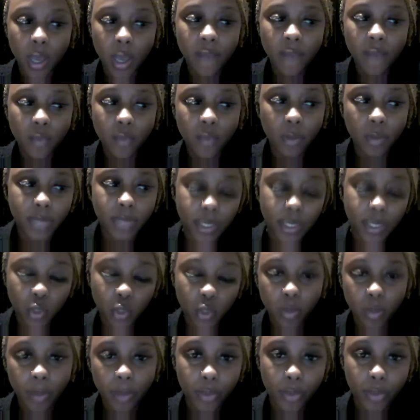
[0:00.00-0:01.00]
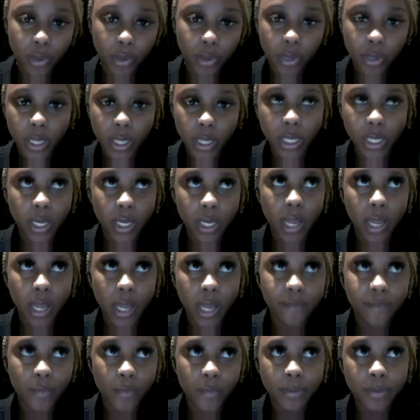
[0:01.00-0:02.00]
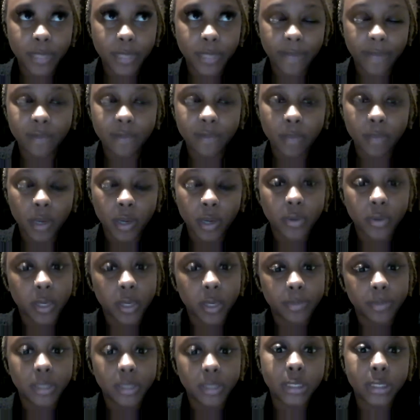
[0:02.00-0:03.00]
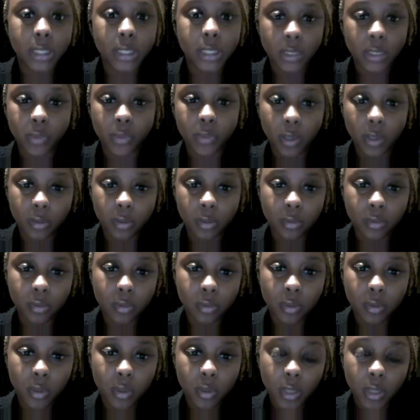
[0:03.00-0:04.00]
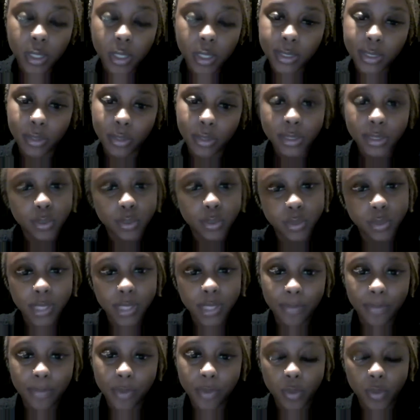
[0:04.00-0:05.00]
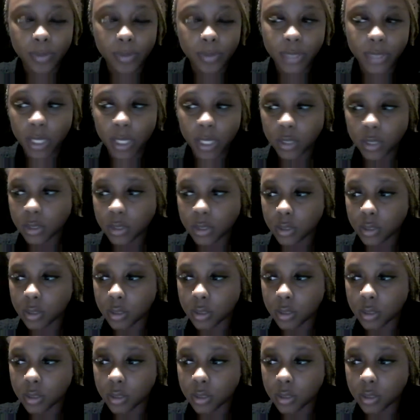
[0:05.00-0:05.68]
I have a website through my broker, and then I have a website for my credit business as well. So it's two separate websites.